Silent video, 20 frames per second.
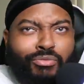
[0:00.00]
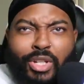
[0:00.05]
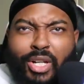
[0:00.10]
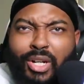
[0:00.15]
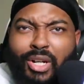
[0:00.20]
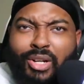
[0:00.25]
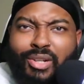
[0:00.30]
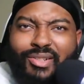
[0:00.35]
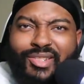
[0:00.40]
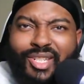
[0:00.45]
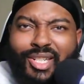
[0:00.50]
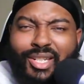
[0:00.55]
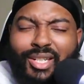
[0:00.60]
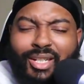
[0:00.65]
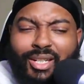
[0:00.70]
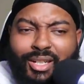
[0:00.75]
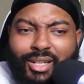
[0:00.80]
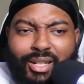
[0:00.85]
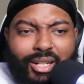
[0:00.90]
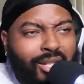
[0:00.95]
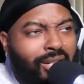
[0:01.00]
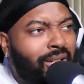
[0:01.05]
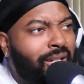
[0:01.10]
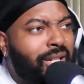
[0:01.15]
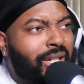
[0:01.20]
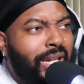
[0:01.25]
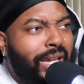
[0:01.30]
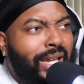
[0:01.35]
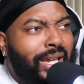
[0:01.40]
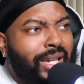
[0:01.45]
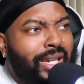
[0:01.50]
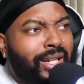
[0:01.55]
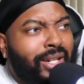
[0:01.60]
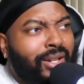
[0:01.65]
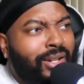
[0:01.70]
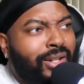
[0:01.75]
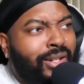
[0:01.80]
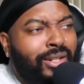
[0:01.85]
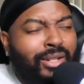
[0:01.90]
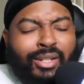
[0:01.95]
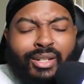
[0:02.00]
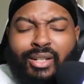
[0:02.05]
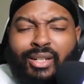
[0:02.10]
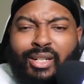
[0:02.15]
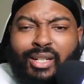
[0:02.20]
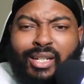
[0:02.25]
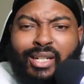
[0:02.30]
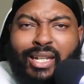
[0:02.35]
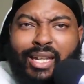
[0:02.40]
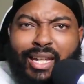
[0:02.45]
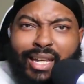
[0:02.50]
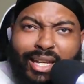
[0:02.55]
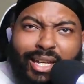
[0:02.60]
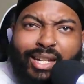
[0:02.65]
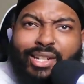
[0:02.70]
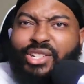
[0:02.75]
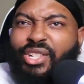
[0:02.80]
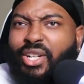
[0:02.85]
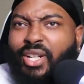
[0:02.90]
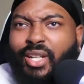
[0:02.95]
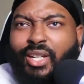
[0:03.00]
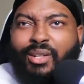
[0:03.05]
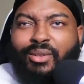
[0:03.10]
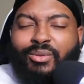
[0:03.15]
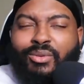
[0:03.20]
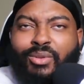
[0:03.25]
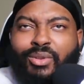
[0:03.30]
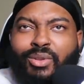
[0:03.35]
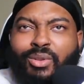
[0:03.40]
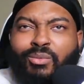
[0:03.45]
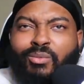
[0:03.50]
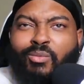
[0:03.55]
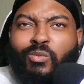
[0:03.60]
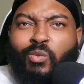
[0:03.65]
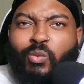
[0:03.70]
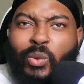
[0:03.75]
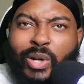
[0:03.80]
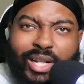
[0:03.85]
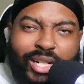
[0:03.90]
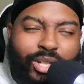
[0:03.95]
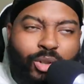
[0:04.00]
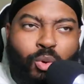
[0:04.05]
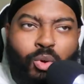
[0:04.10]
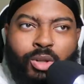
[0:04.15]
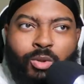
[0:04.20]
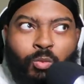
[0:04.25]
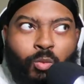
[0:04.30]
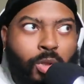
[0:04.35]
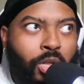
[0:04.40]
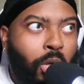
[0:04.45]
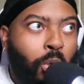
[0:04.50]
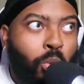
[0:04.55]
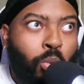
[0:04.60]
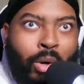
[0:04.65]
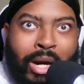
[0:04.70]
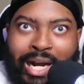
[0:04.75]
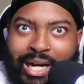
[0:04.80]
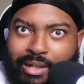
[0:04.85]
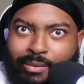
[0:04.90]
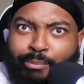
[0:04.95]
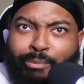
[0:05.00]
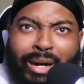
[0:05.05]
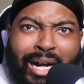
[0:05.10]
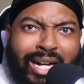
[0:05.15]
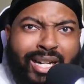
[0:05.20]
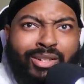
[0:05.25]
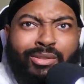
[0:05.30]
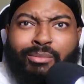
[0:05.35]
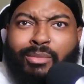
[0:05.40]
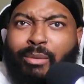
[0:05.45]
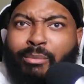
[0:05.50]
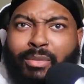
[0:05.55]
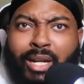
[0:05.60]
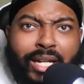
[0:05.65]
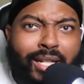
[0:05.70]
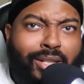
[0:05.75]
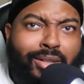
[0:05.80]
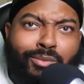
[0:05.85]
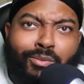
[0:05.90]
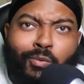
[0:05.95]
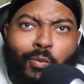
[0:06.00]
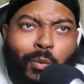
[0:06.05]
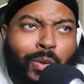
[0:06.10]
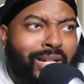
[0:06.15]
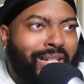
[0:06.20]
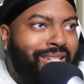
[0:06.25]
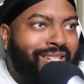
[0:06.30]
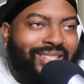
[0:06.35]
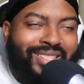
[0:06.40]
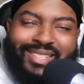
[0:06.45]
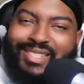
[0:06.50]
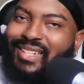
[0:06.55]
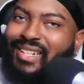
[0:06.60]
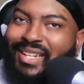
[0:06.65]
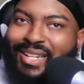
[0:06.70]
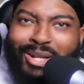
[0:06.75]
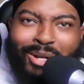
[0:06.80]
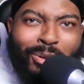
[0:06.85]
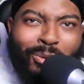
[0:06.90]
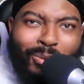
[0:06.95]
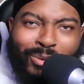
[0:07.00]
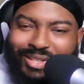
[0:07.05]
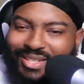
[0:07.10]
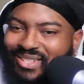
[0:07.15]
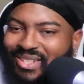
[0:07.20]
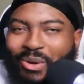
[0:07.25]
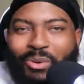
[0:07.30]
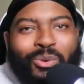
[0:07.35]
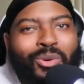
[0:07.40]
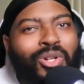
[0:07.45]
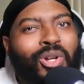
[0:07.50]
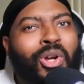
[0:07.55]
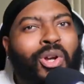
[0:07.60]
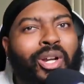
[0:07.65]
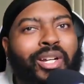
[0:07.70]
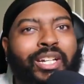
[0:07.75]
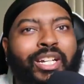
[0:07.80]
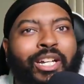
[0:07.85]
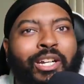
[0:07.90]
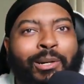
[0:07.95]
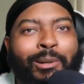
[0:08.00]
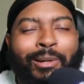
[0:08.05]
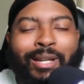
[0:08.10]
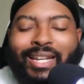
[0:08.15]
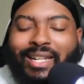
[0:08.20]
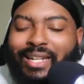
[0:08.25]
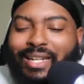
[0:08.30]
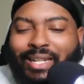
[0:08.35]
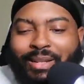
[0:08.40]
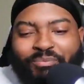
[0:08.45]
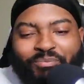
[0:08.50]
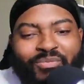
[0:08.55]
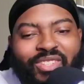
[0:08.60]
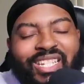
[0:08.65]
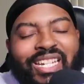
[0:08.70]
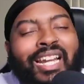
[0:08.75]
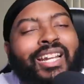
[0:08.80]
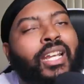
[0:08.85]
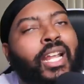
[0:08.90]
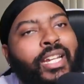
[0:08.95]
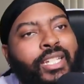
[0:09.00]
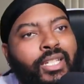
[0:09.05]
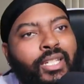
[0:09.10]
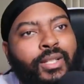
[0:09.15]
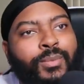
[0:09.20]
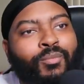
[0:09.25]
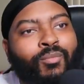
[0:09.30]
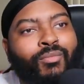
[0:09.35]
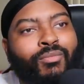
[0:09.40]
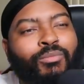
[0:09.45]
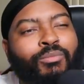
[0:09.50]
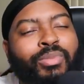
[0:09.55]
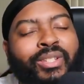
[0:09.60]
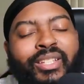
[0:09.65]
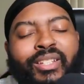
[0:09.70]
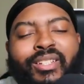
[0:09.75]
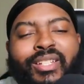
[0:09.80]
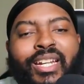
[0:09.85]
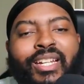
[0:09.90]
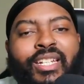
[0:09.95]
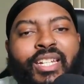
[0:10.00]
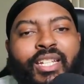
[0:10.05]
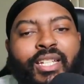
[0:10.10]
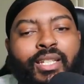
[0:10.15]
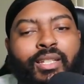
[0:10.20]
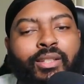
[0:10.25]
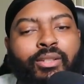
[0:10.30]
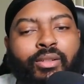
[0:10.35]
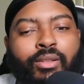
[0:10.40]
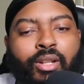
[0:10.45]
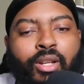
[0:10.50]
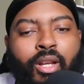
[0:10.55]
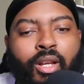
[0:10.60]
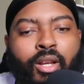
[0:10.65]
You know what I'm saying? And Edge hit Randy Orton with a rock bottom. I'm like, what's going on here? And I like it because they didn't